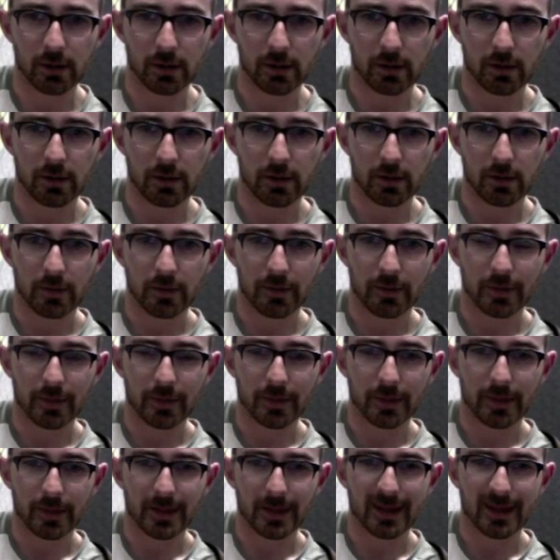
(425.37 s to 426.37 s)

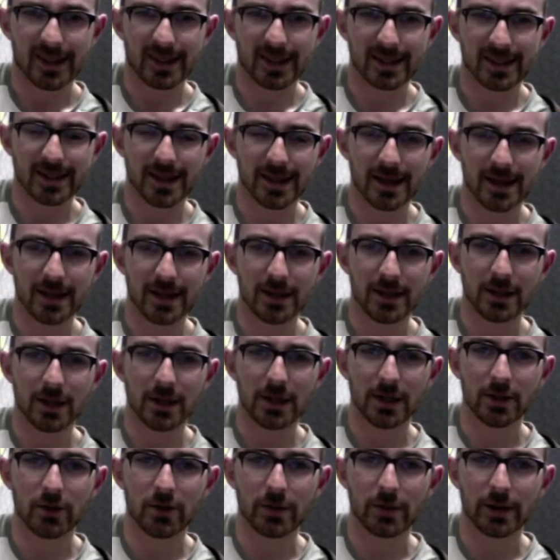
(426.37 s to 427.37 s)
it can sound a
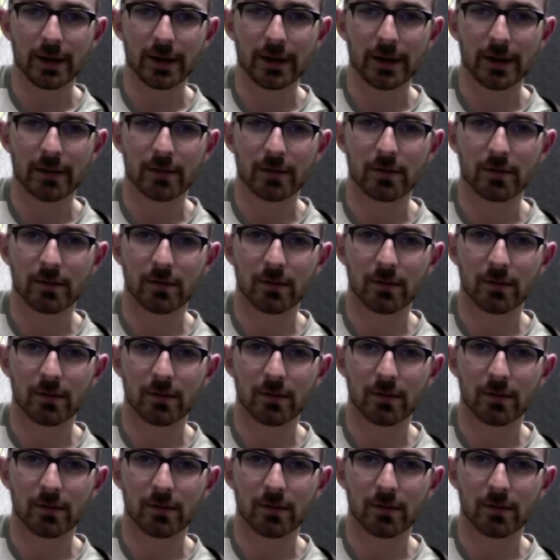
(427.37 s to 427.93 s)
little bit